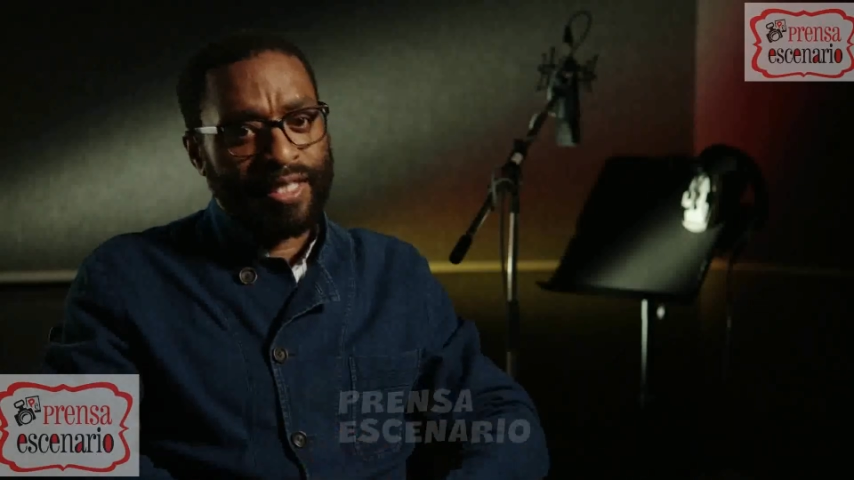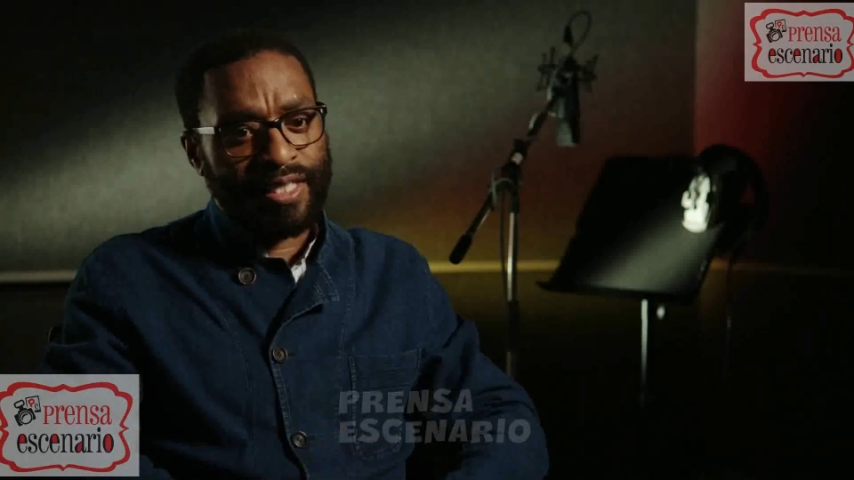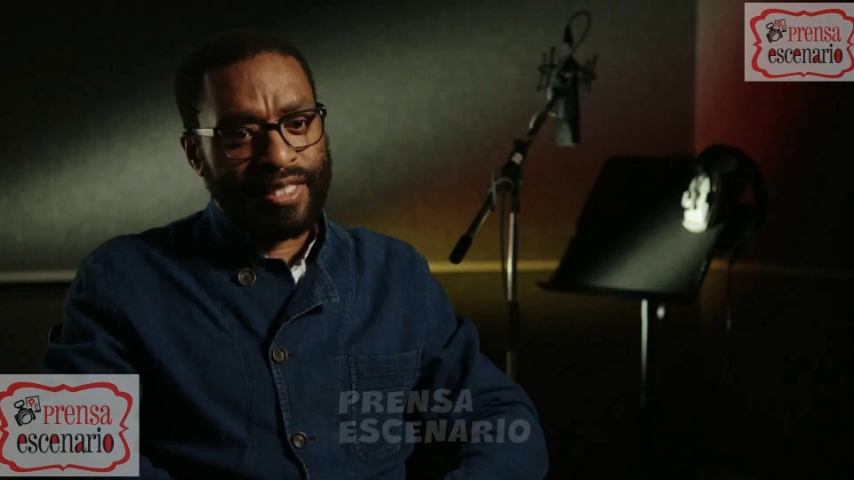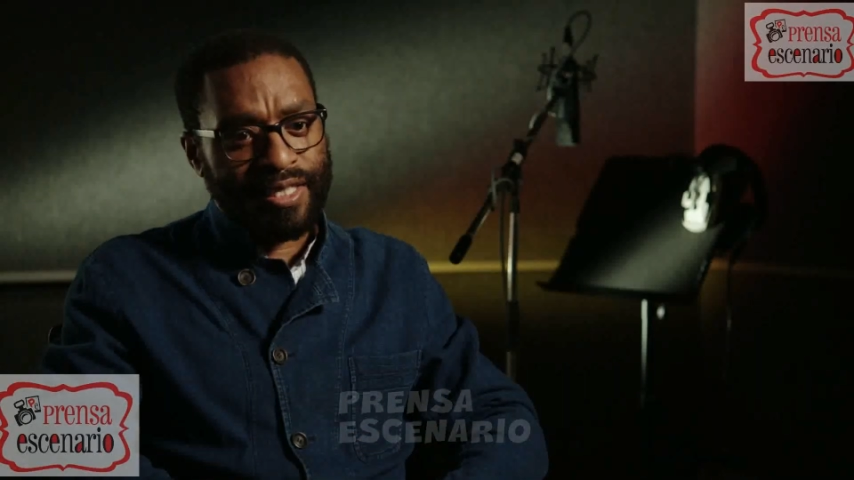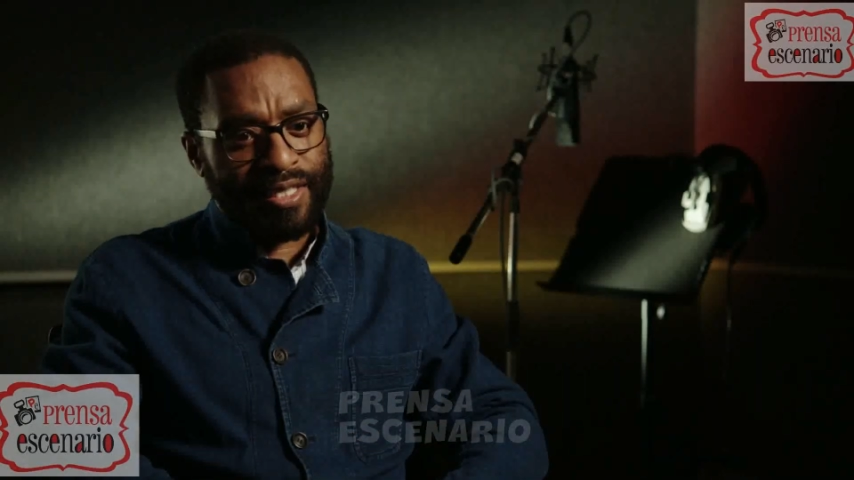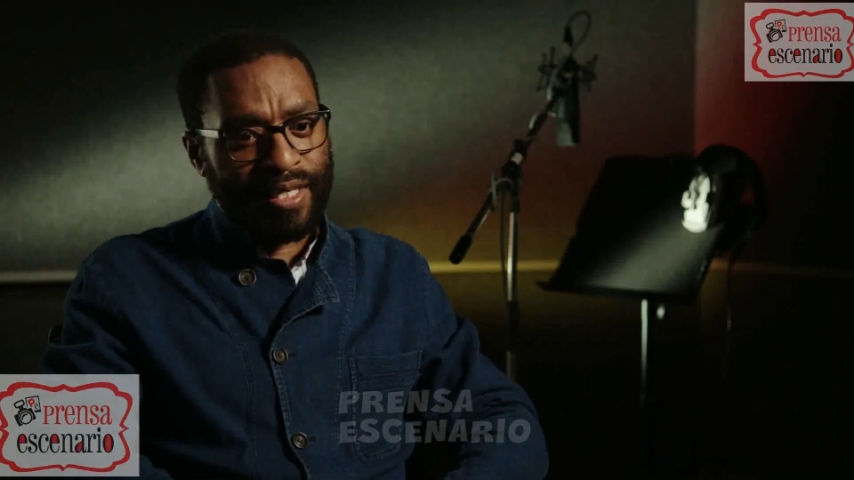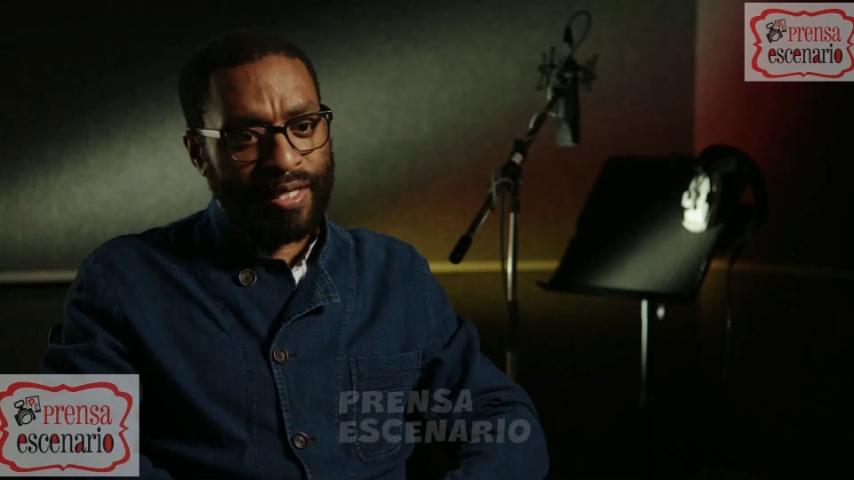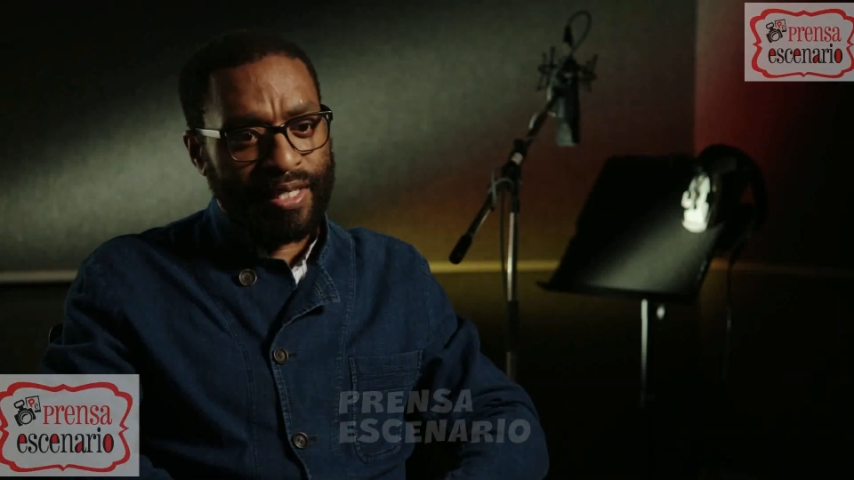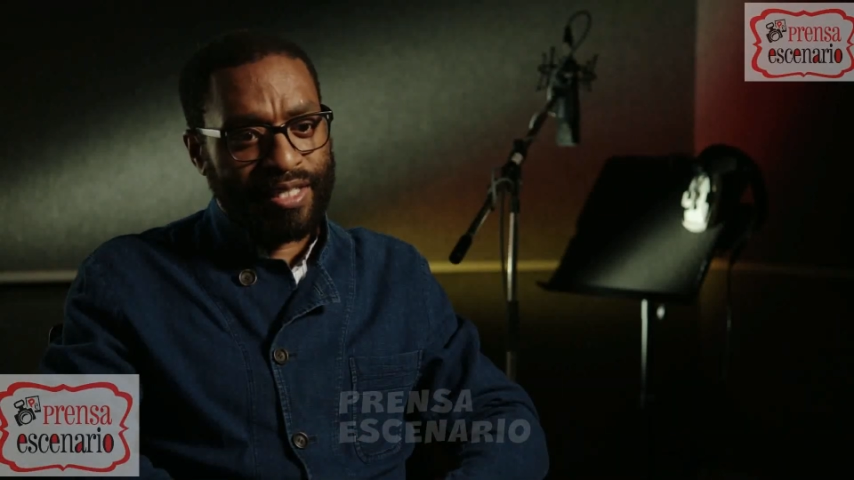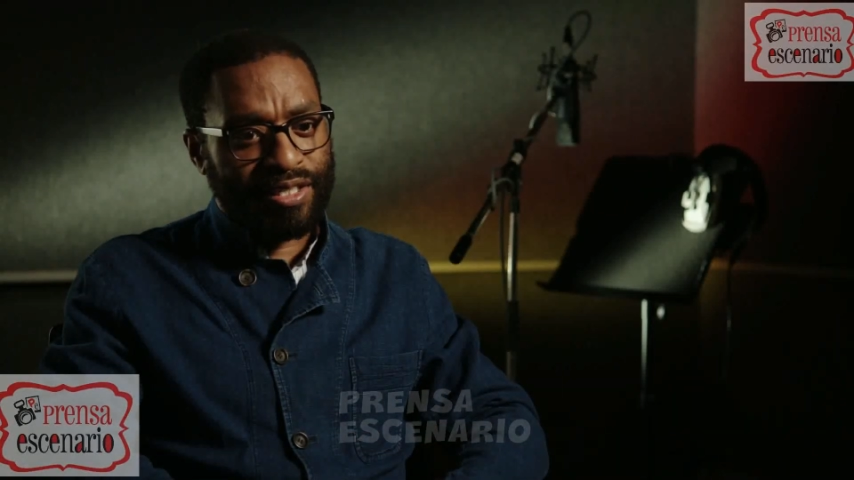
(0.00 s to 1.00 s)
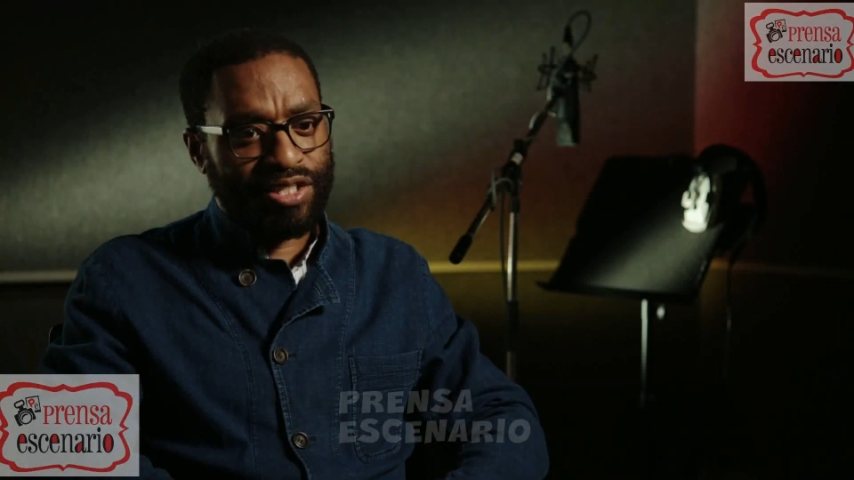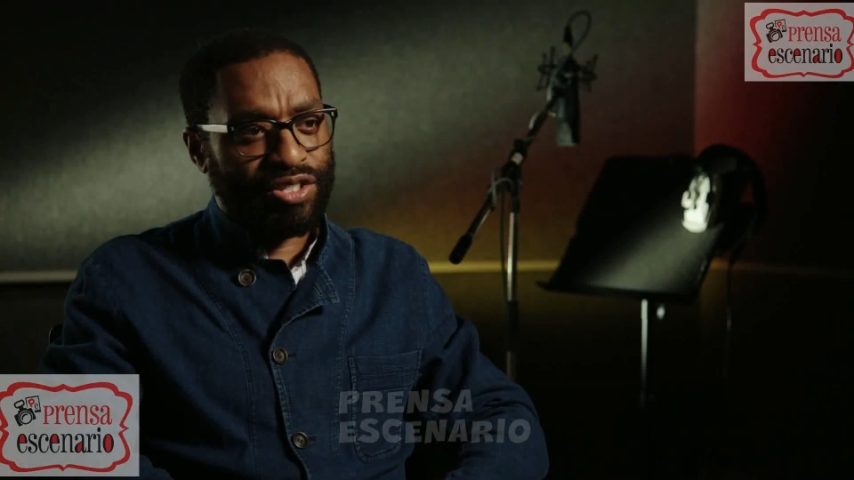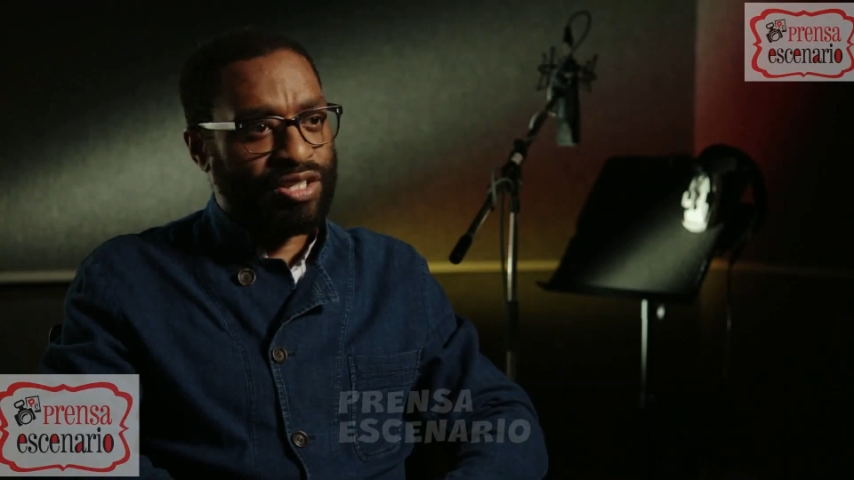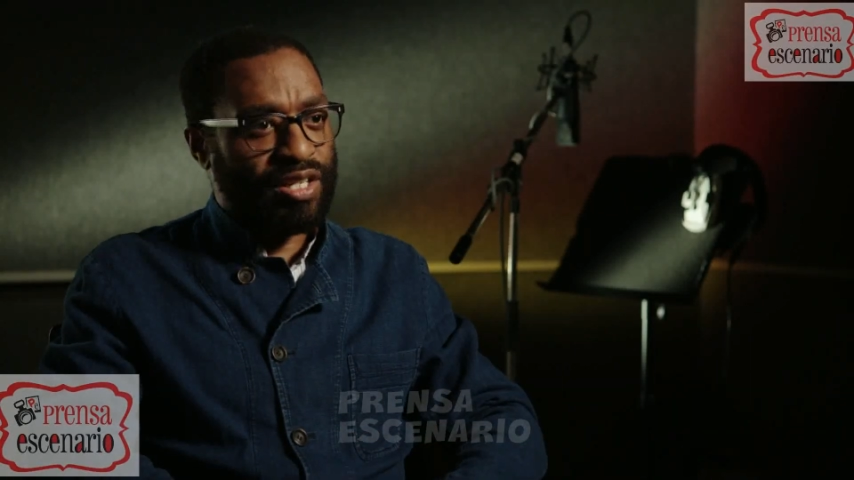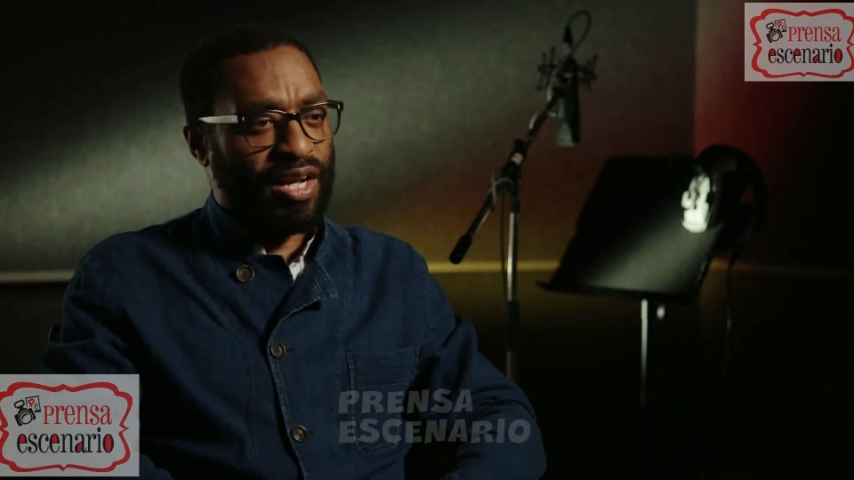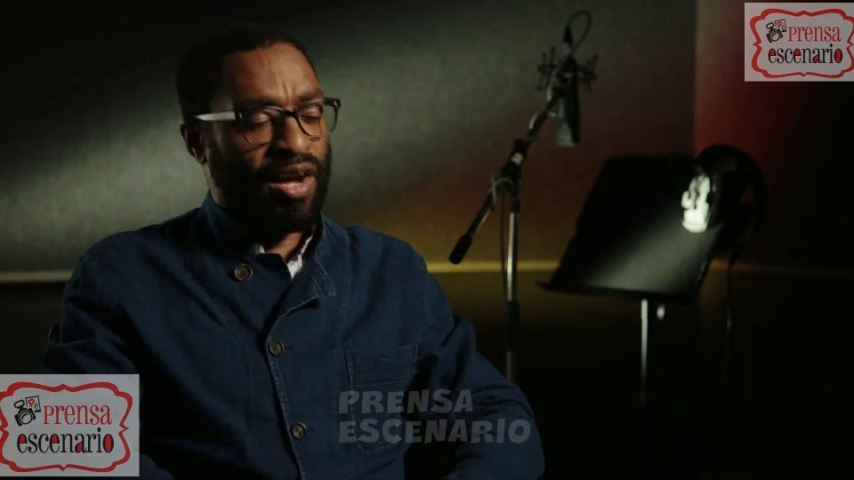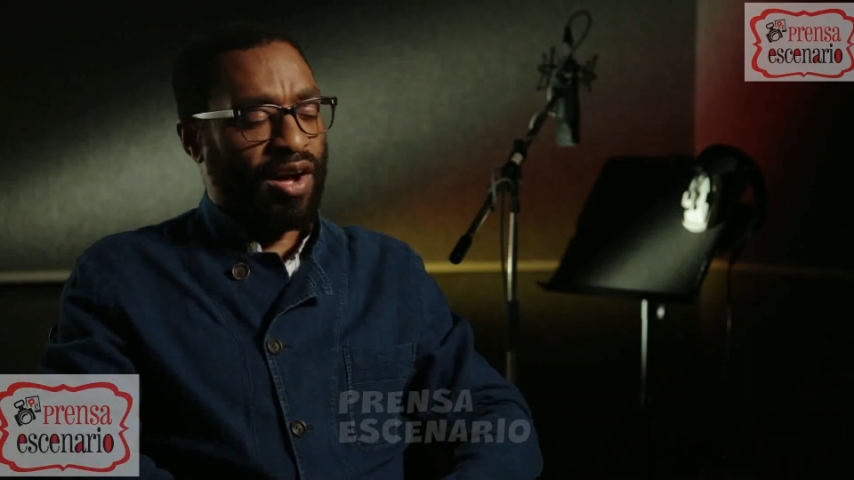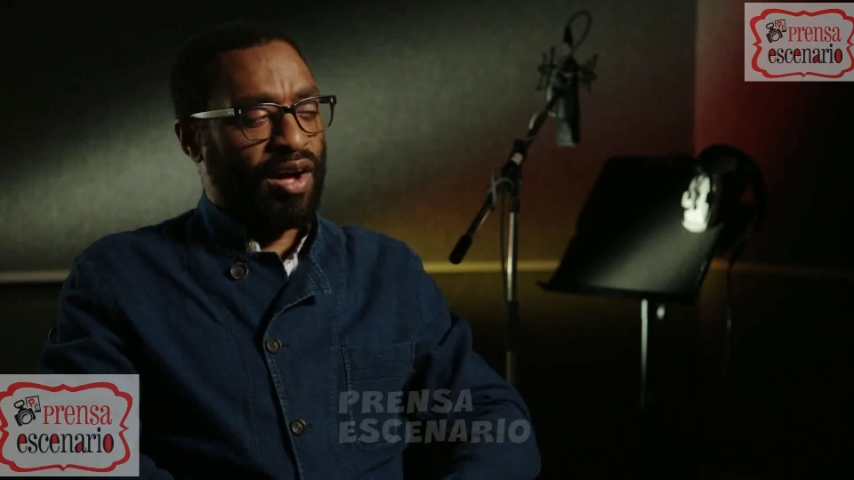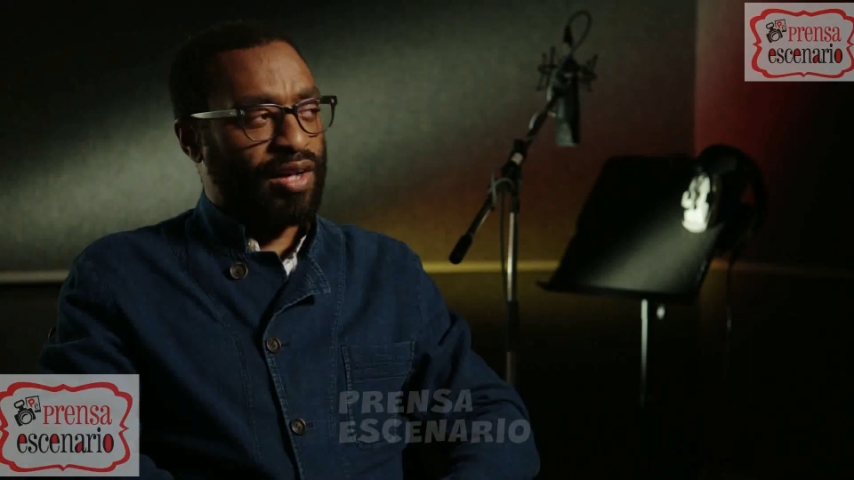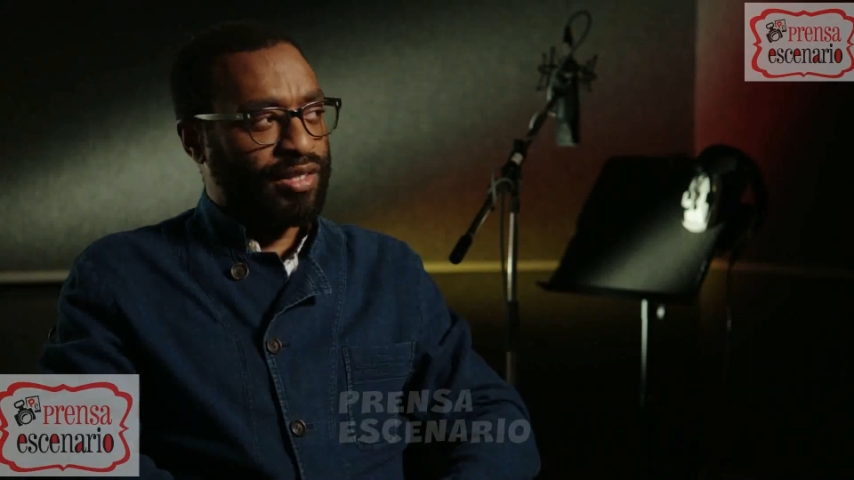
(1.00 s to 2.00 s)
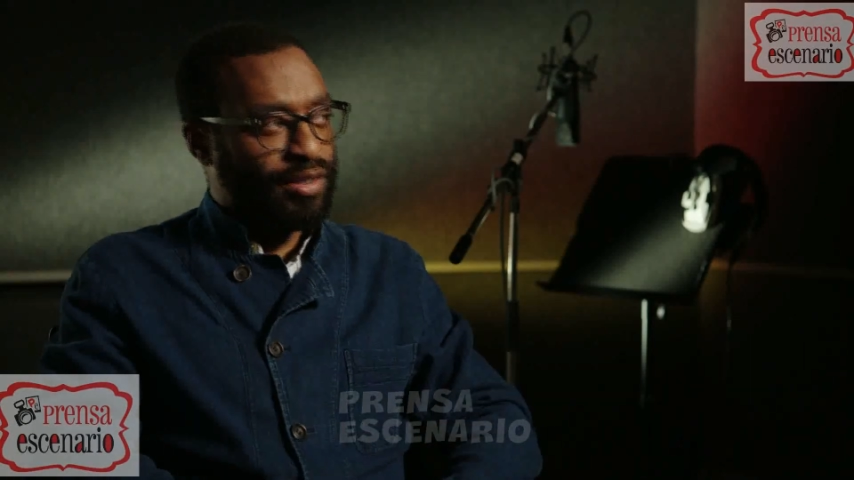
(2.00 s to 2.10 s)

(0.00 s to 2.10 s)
is just at the heart